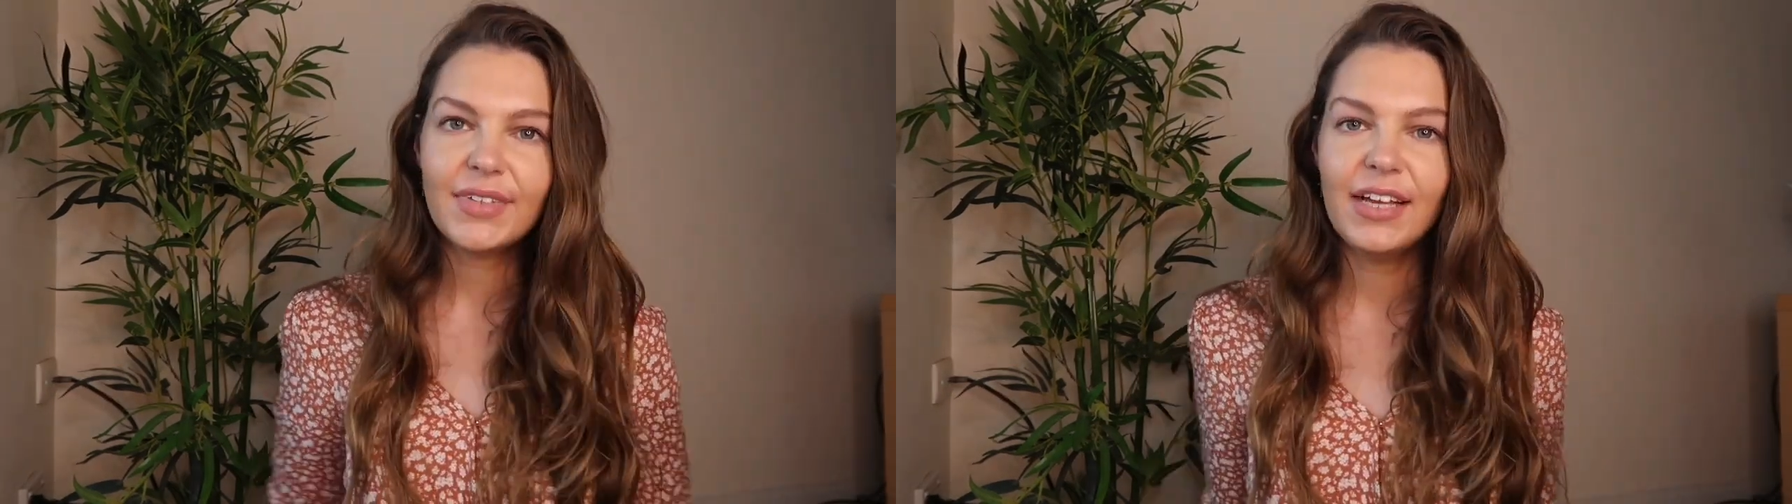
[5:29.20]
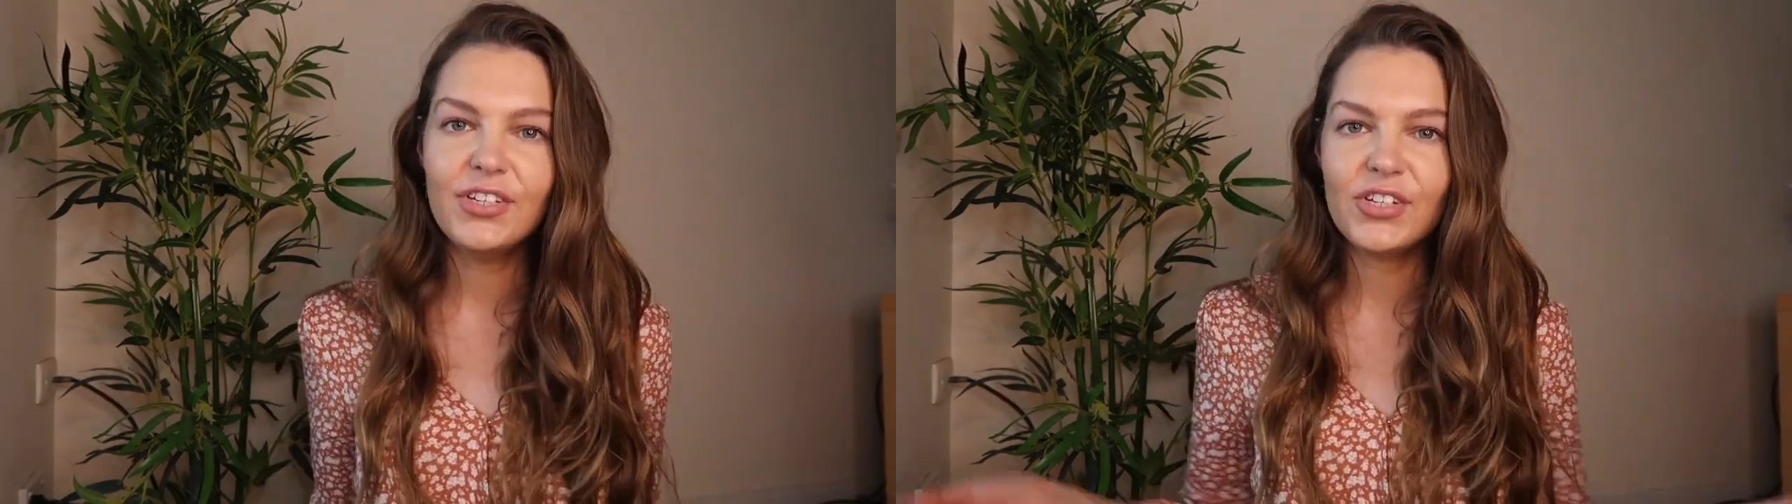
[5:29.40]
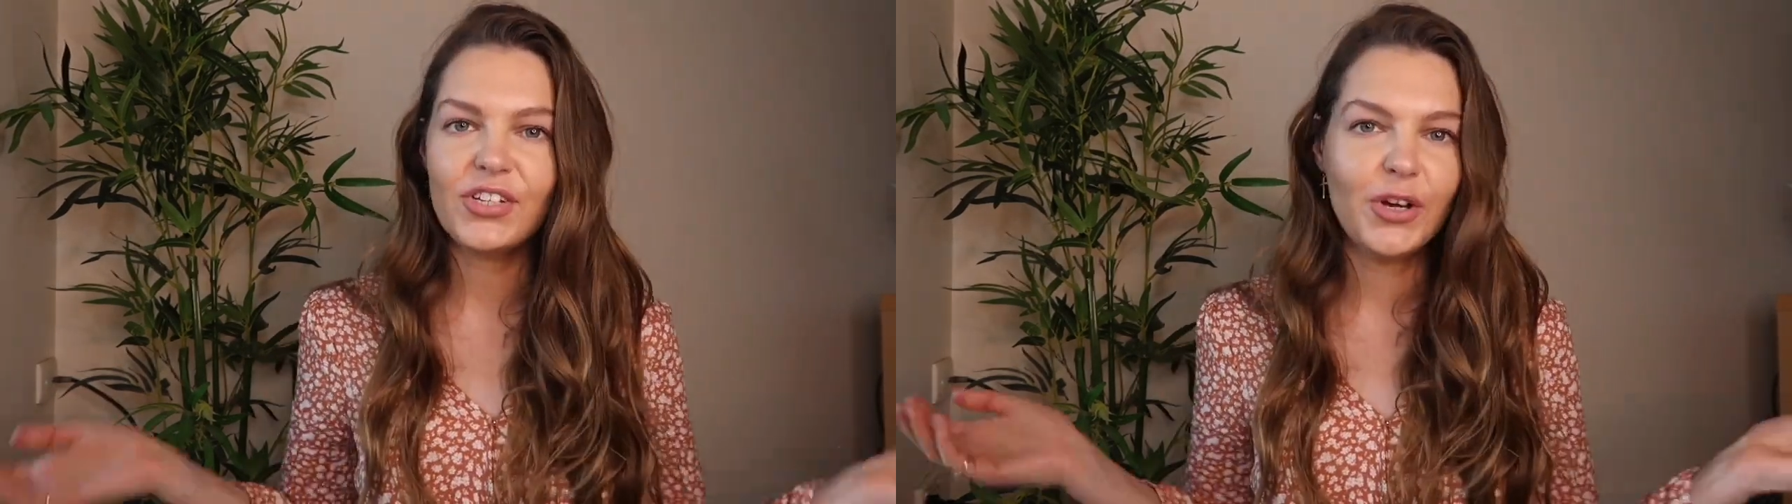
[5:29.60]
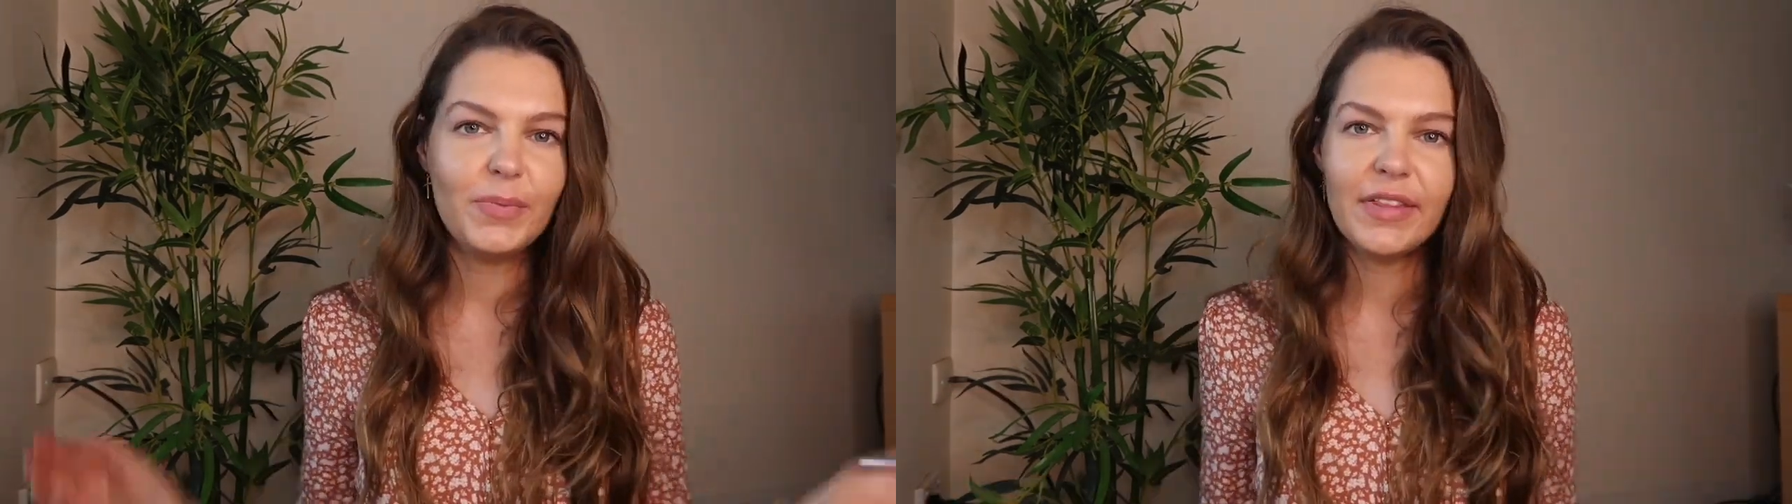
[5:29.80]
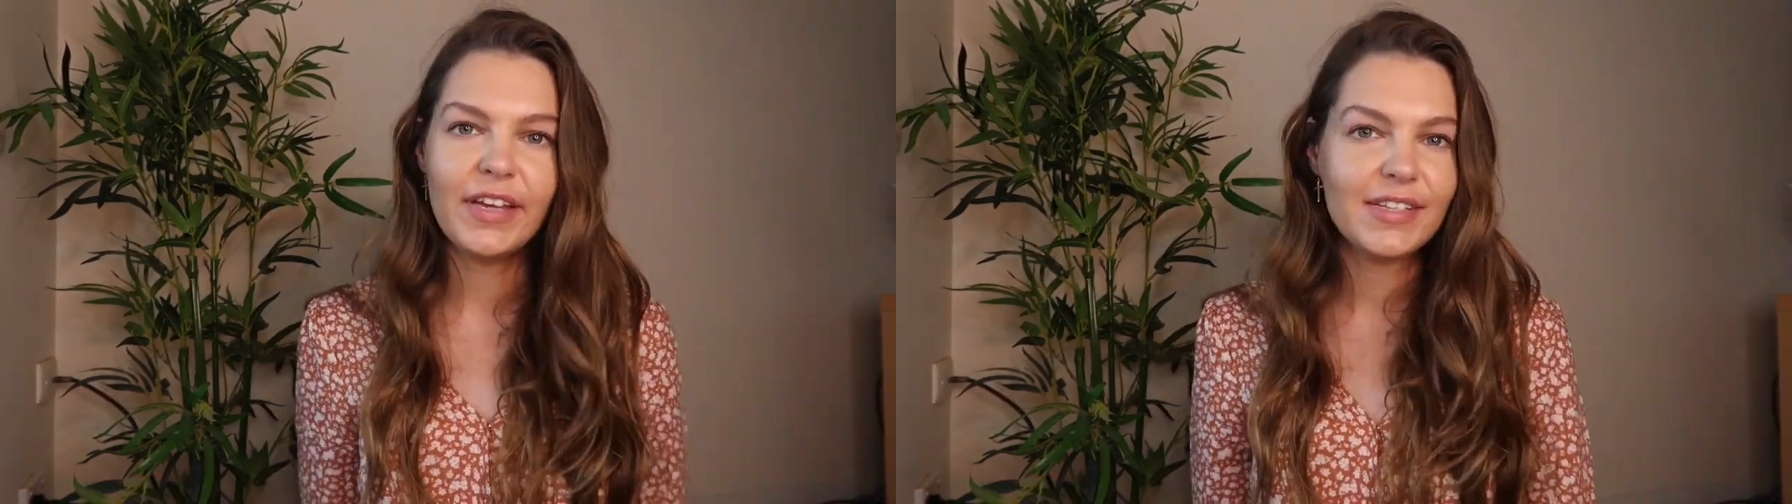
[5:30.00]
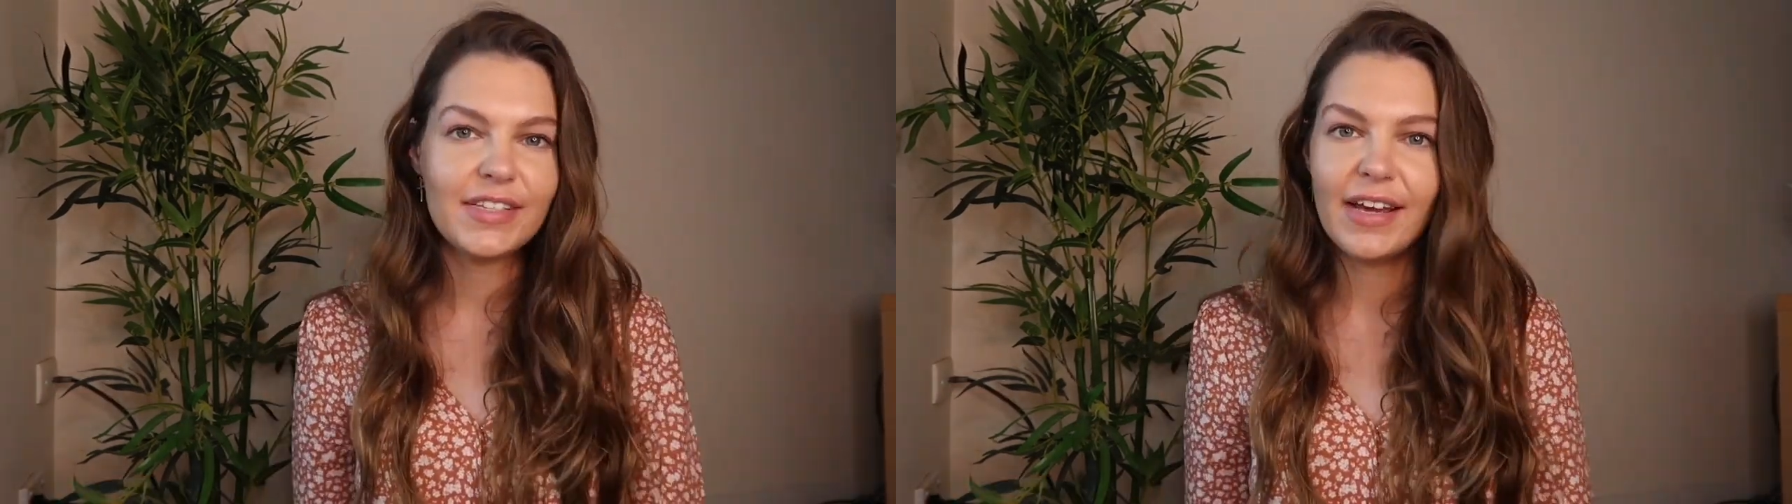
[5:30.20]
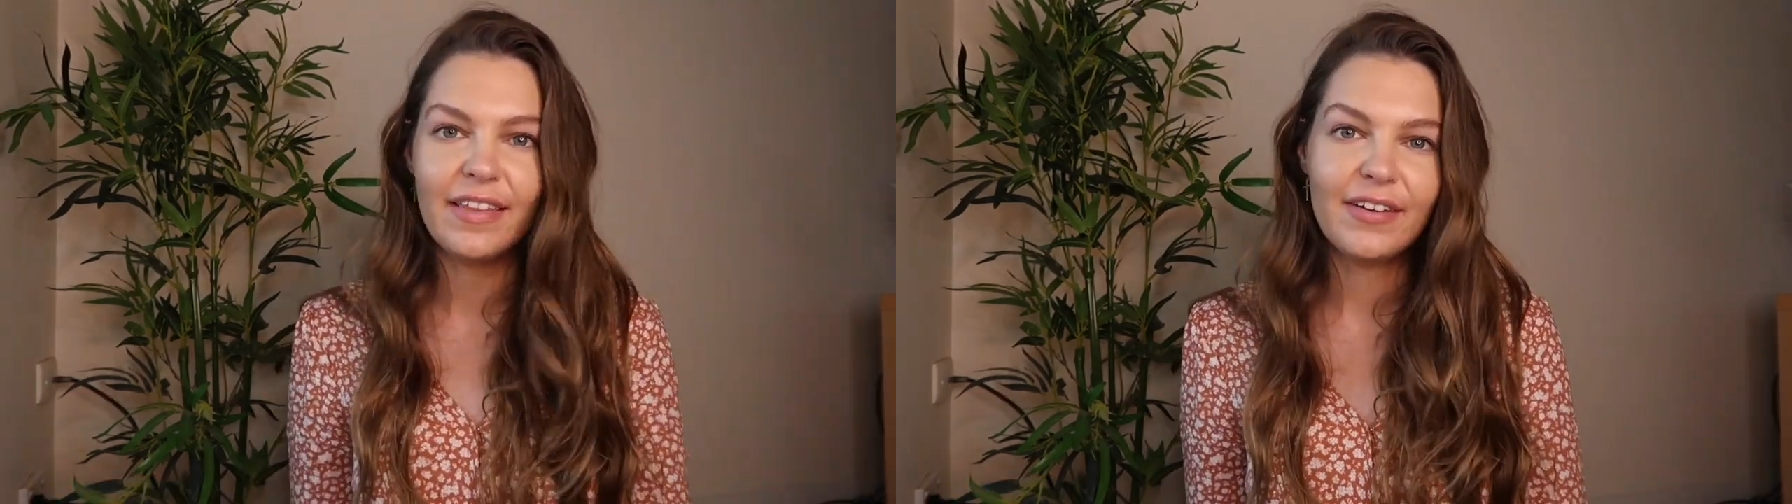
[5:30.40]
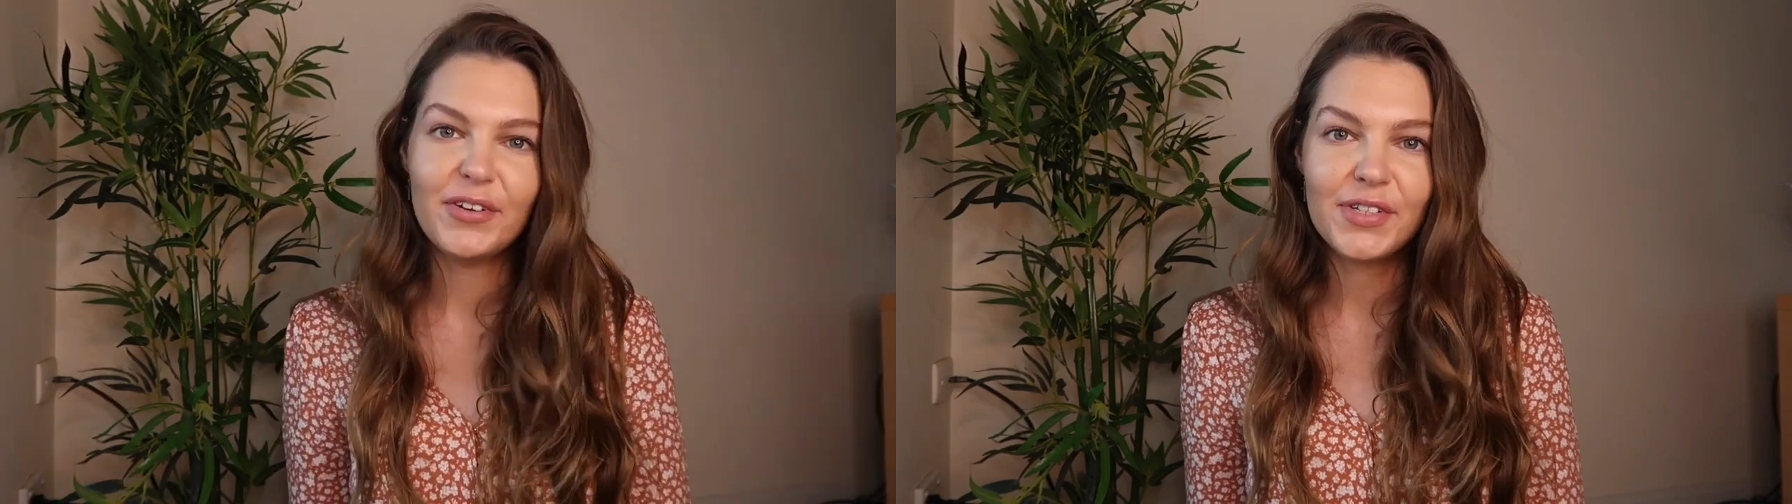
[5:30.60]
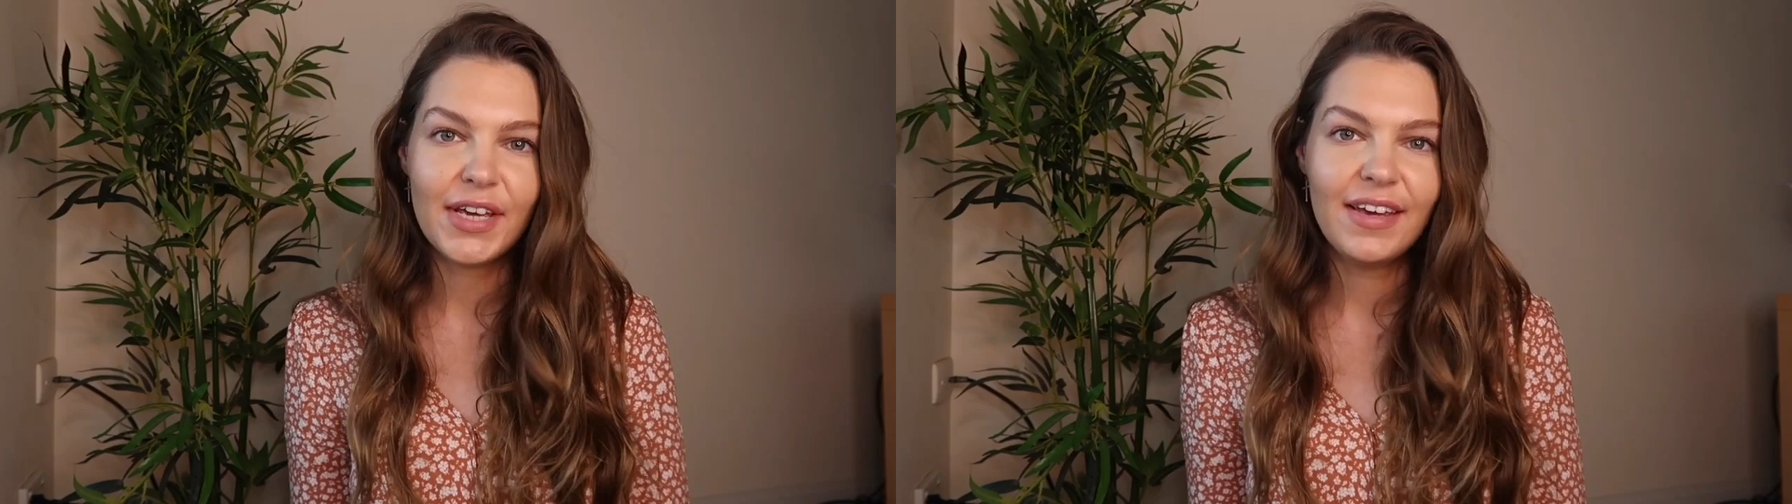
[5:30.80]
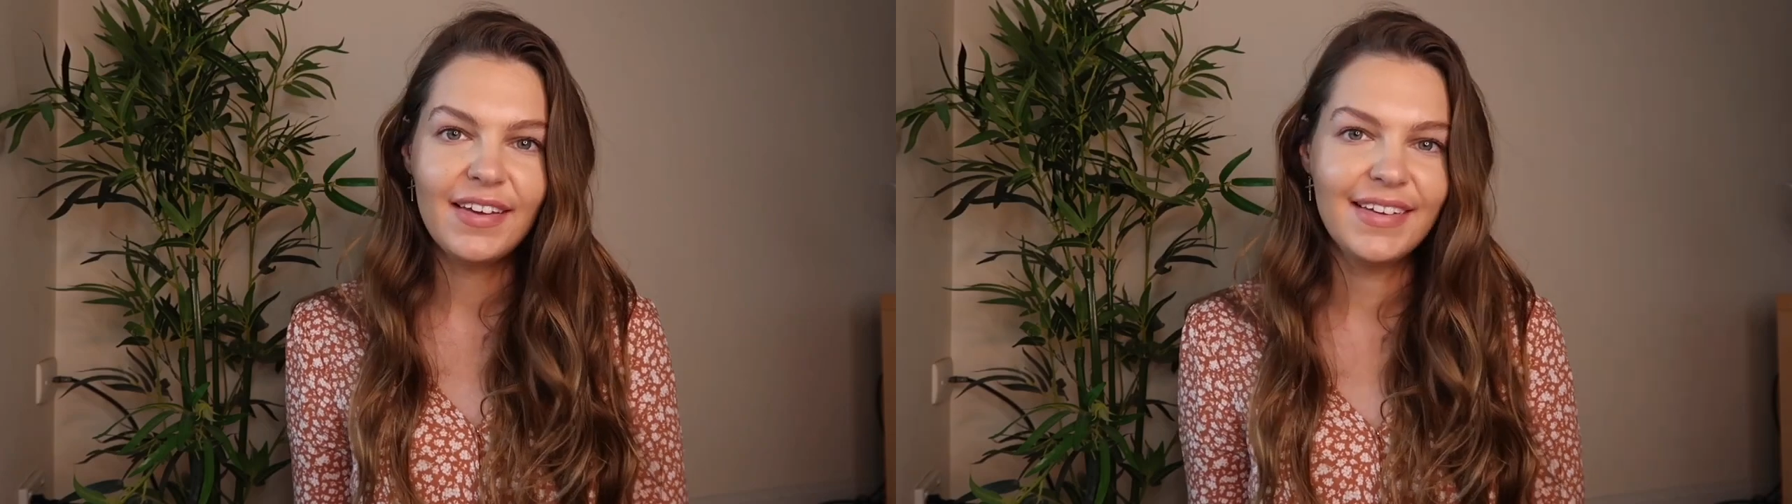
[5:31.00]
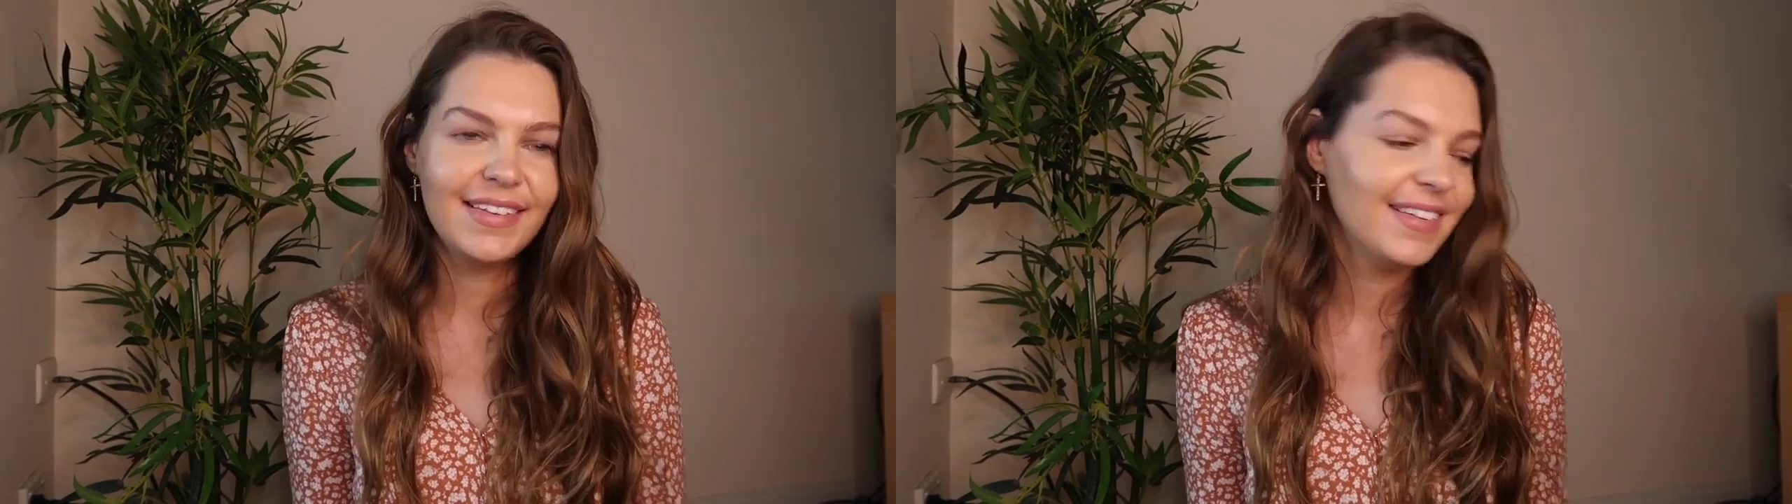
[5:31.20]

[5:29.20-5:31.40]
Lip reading: and just hope that they'll stay there all day.